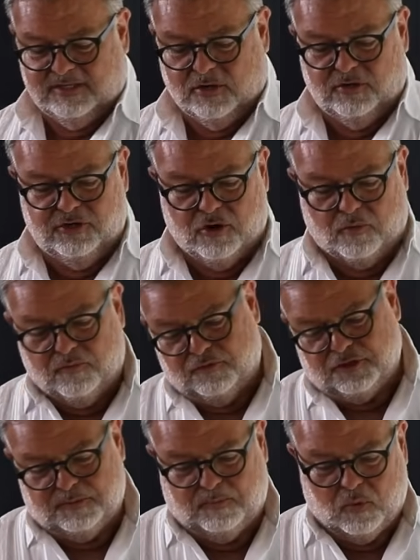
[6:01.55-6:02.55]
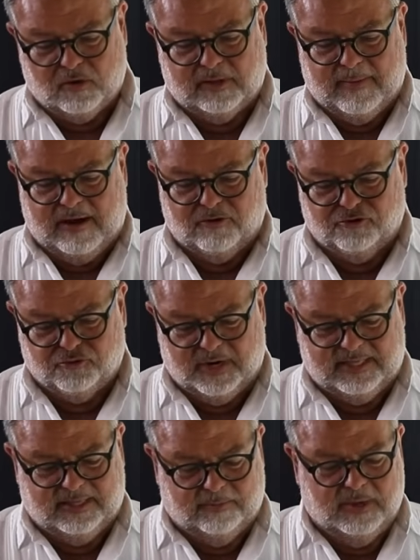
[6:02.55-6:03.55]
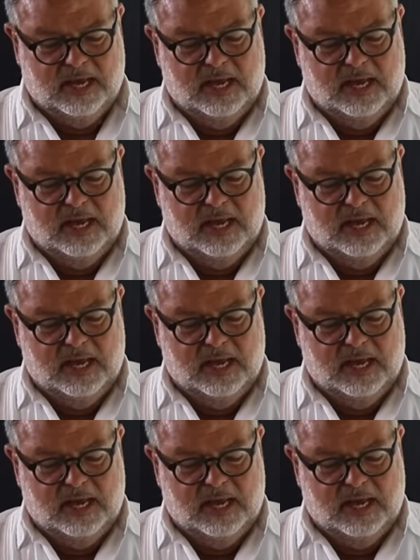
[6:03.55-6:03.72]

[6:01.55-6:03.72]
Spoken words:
So you don't just pour them out or drain them,